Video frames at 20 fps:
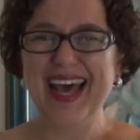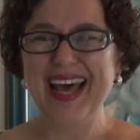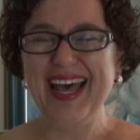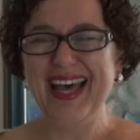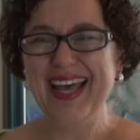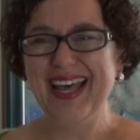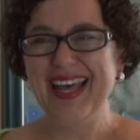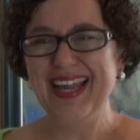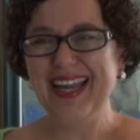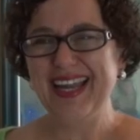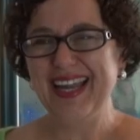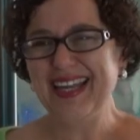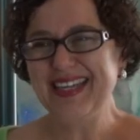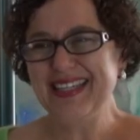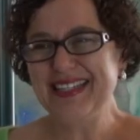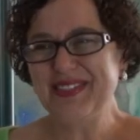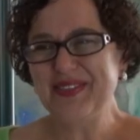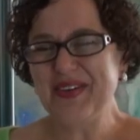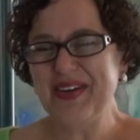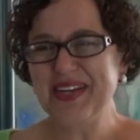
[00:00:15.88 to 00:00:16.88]
And I
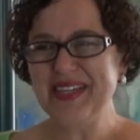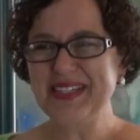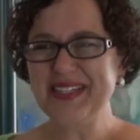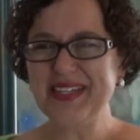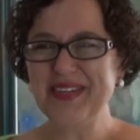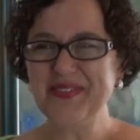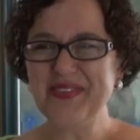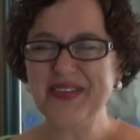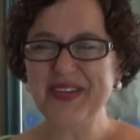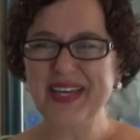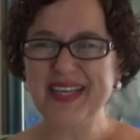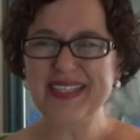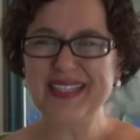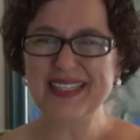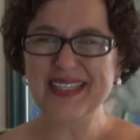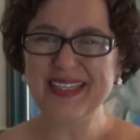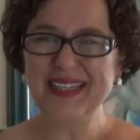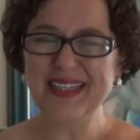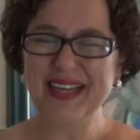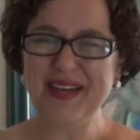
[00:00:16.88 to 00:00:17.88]
just wanted to give you guys
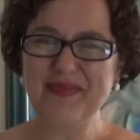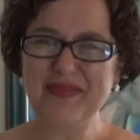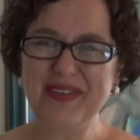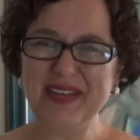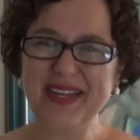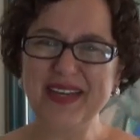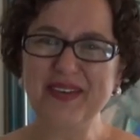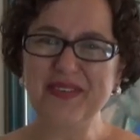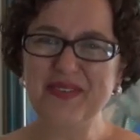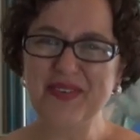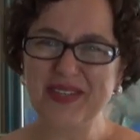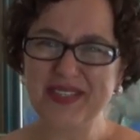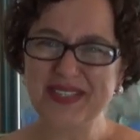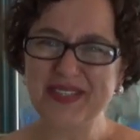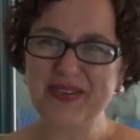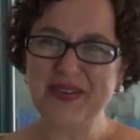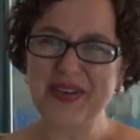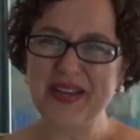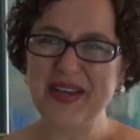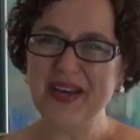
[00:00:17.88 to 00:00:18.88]
a little update of
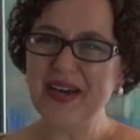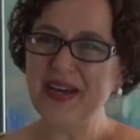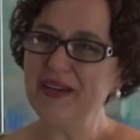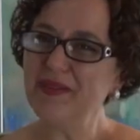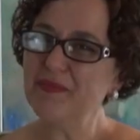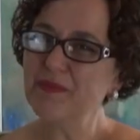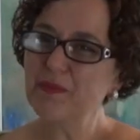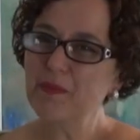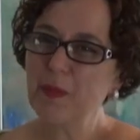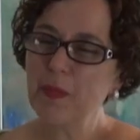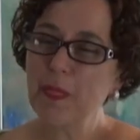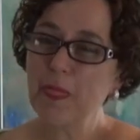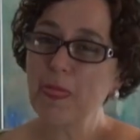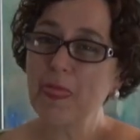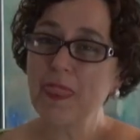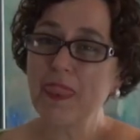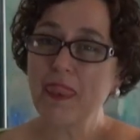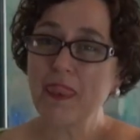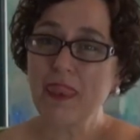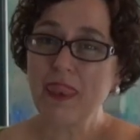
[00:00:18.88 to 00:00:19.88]
what's going on.
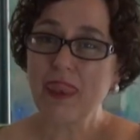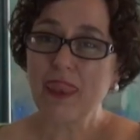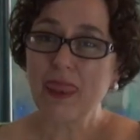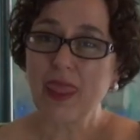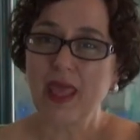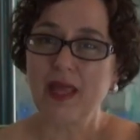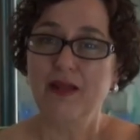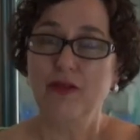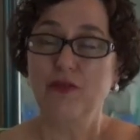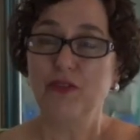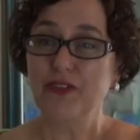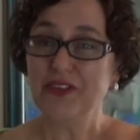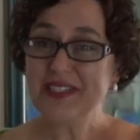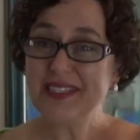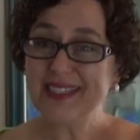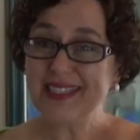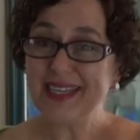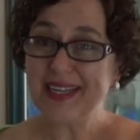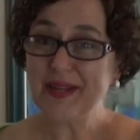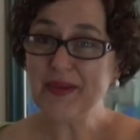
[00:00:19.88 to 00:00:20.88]

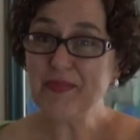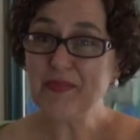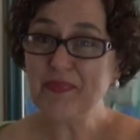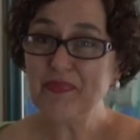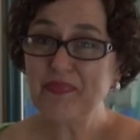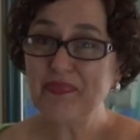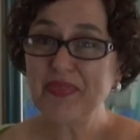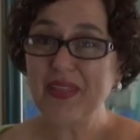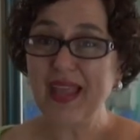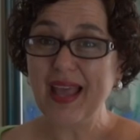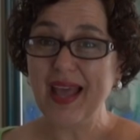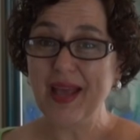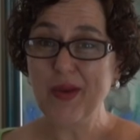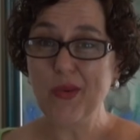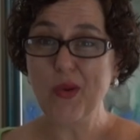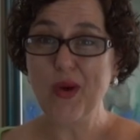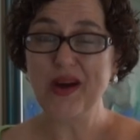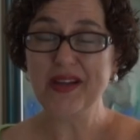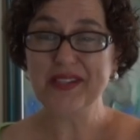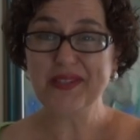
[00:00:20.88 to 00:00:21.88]
First thing, I
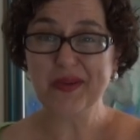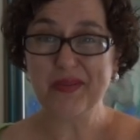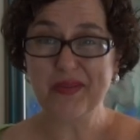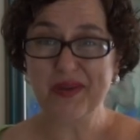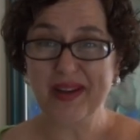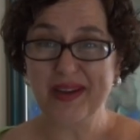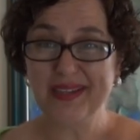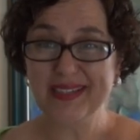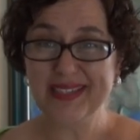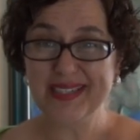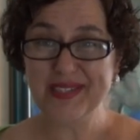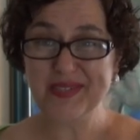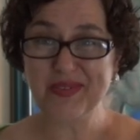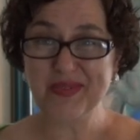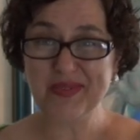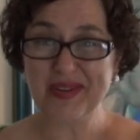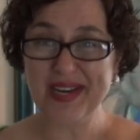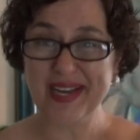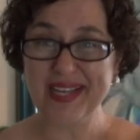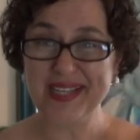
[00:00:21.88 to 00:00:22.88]
want to apologize
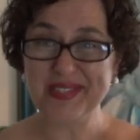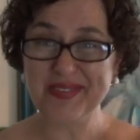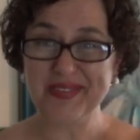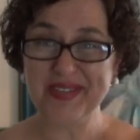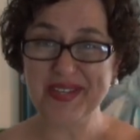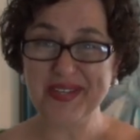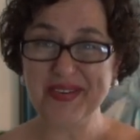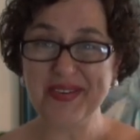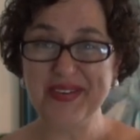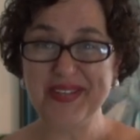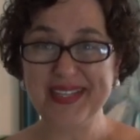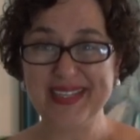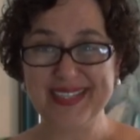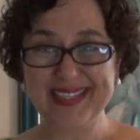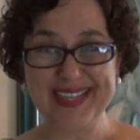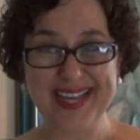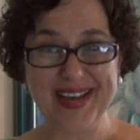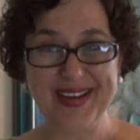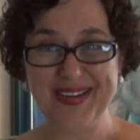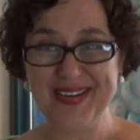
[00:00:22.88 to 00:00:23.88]
for my last video and the
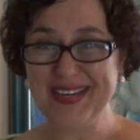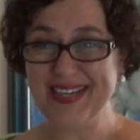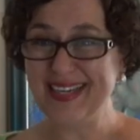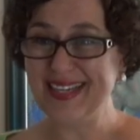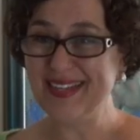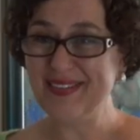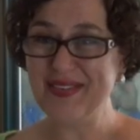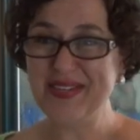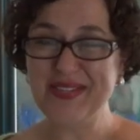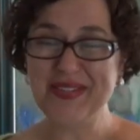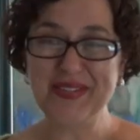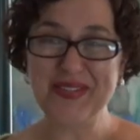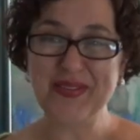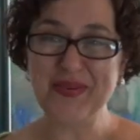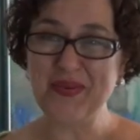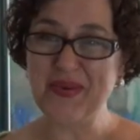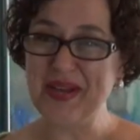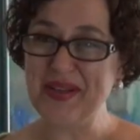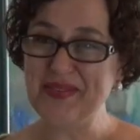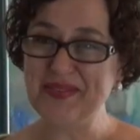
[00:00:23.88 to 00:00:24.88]
sound. Between
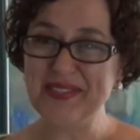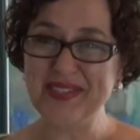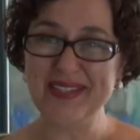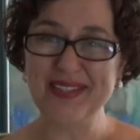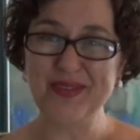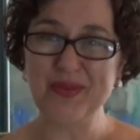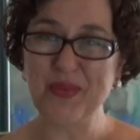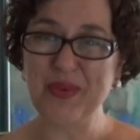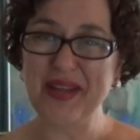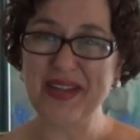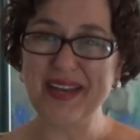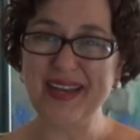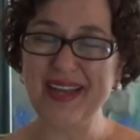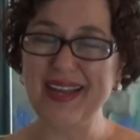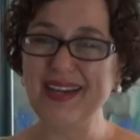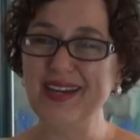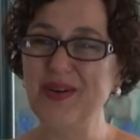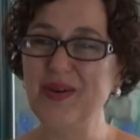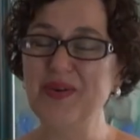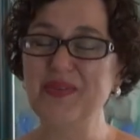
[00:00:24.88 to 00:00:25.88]
the waves and the wind,
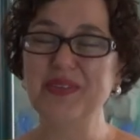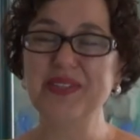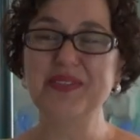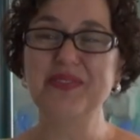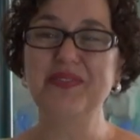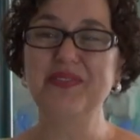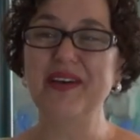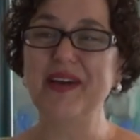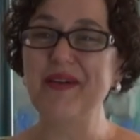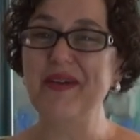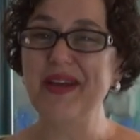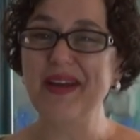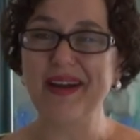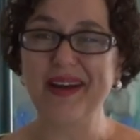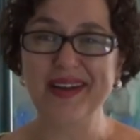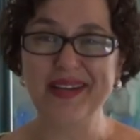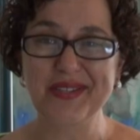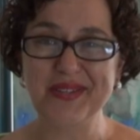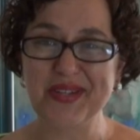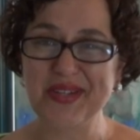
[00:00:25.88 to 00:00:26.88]
I know it was very
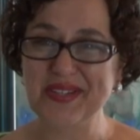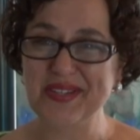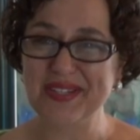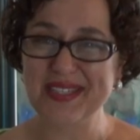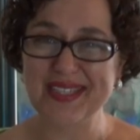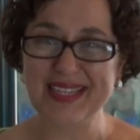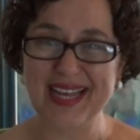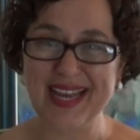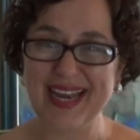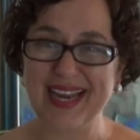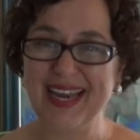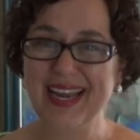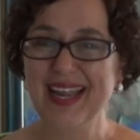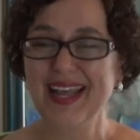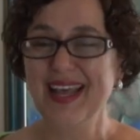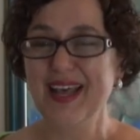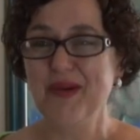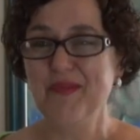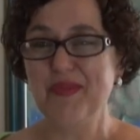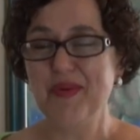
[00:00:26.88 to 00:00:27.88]
hard to understand.
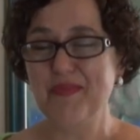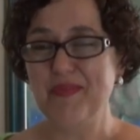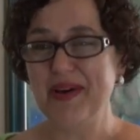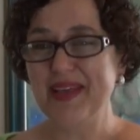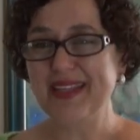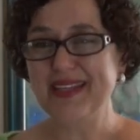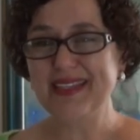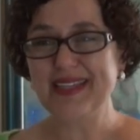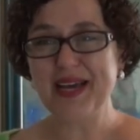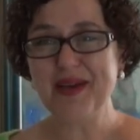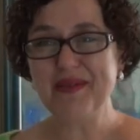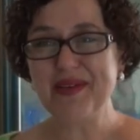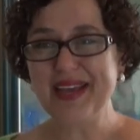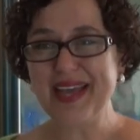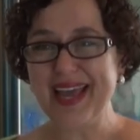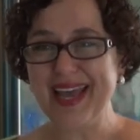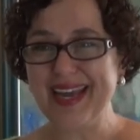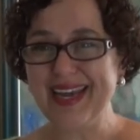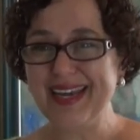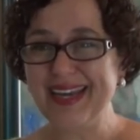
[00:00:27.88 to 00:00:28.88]
But by the time I
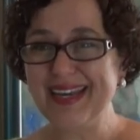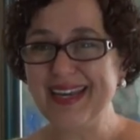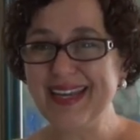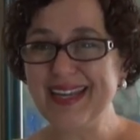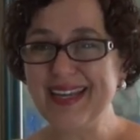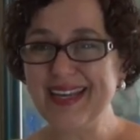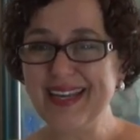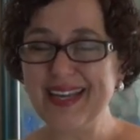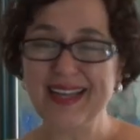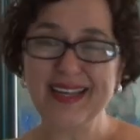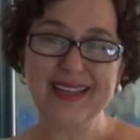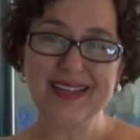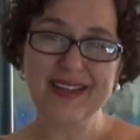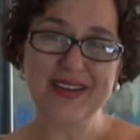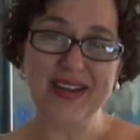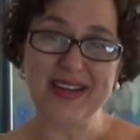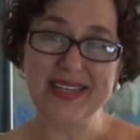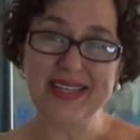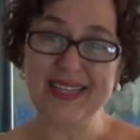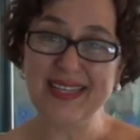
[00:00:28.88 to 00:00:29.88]
edited it, uh, you
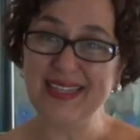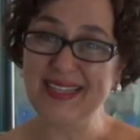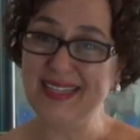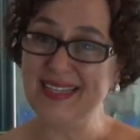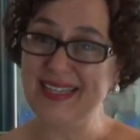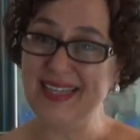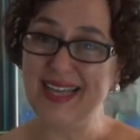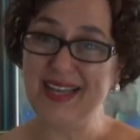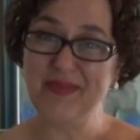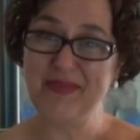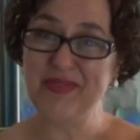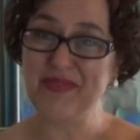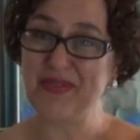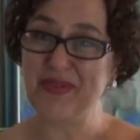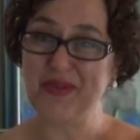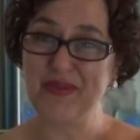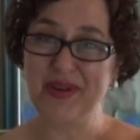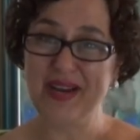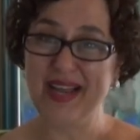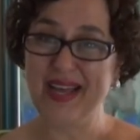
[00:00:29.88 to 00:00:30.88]
know, I did it the day
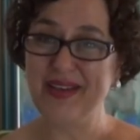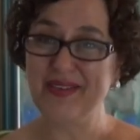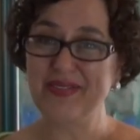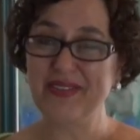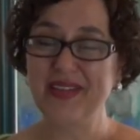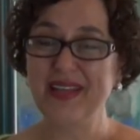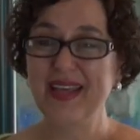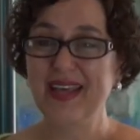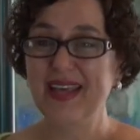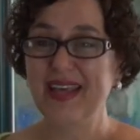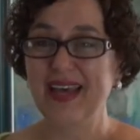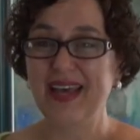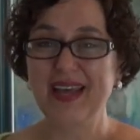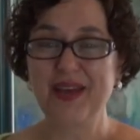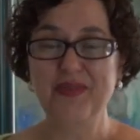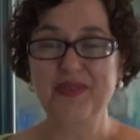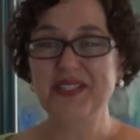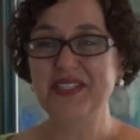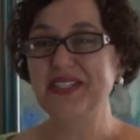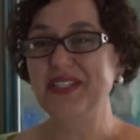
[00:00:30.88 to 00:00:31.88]
before we left,
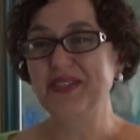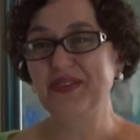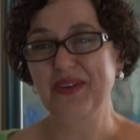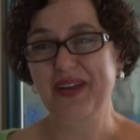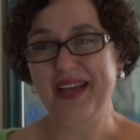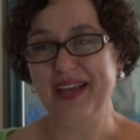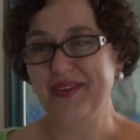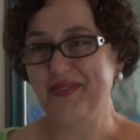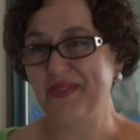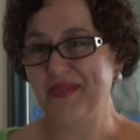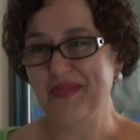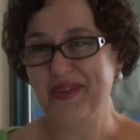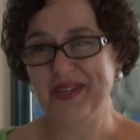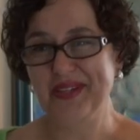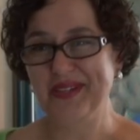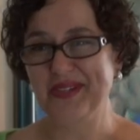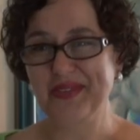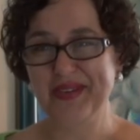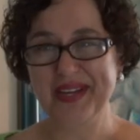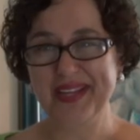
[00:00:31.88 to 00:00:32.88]
it was too late for me
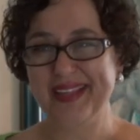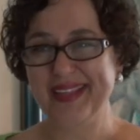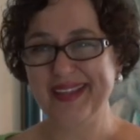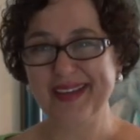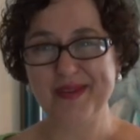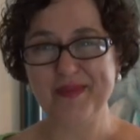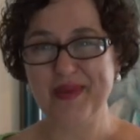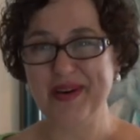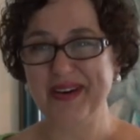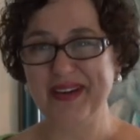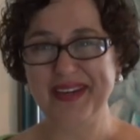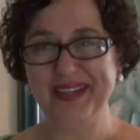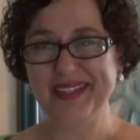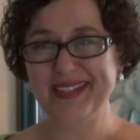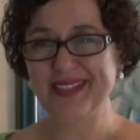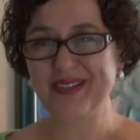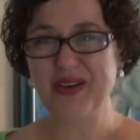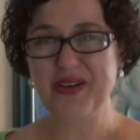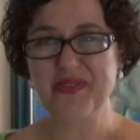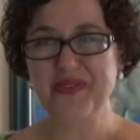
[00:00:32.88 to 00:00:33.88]
to do anything about
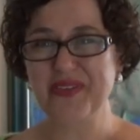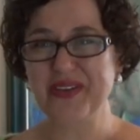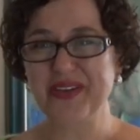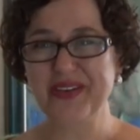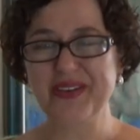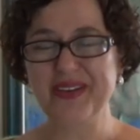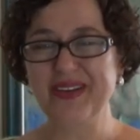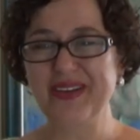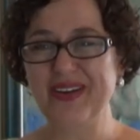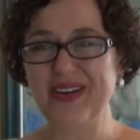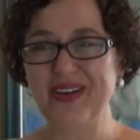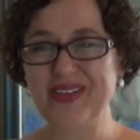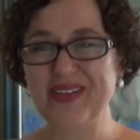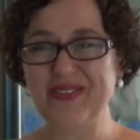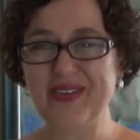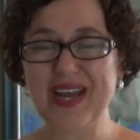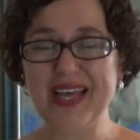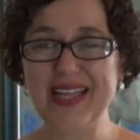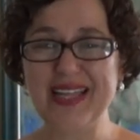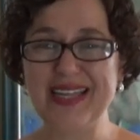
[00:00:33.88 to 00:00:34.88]
it. So I figured, you know,
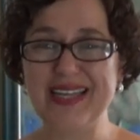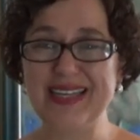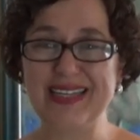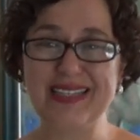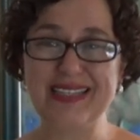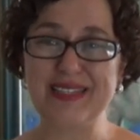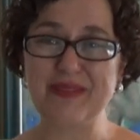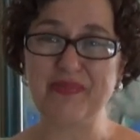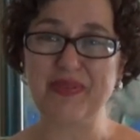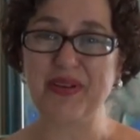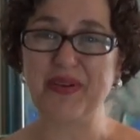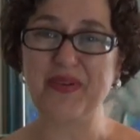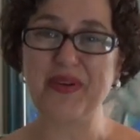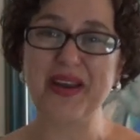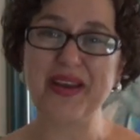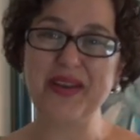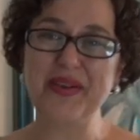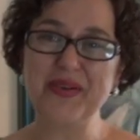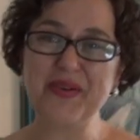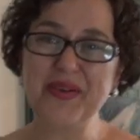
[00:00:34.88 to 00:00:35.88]
rather than disappear
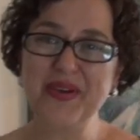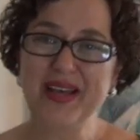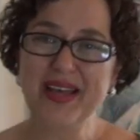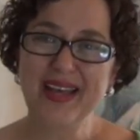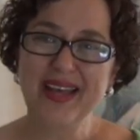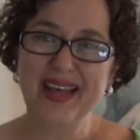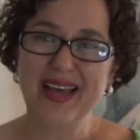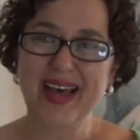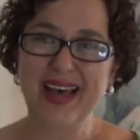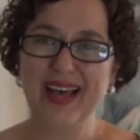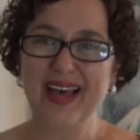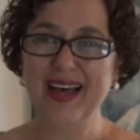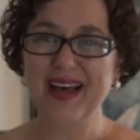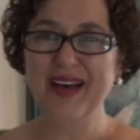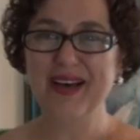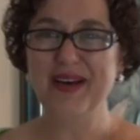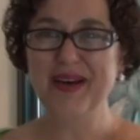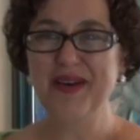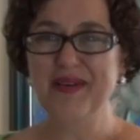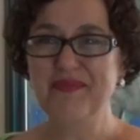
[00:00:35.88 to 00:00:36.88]
on you,
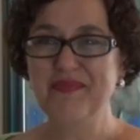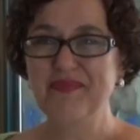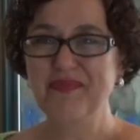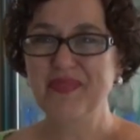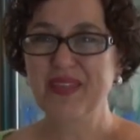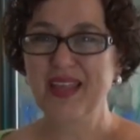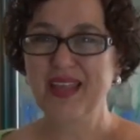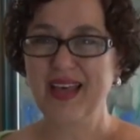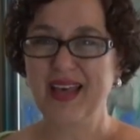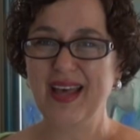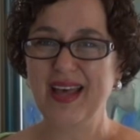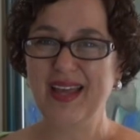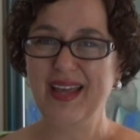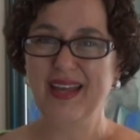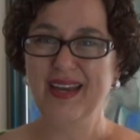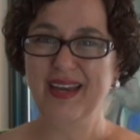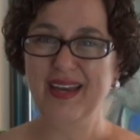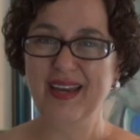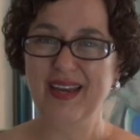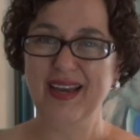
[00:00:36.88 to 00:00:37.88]
um,
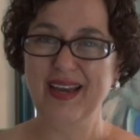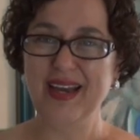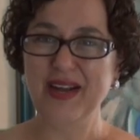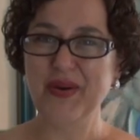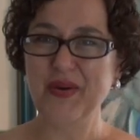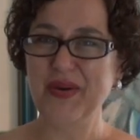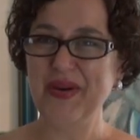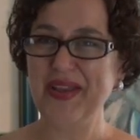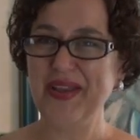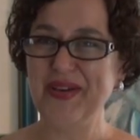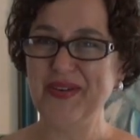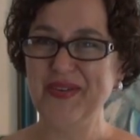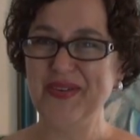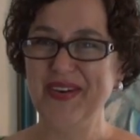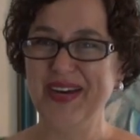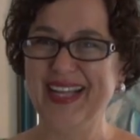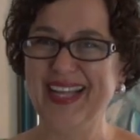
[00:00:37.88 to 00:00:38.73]
I'd uh, annoy you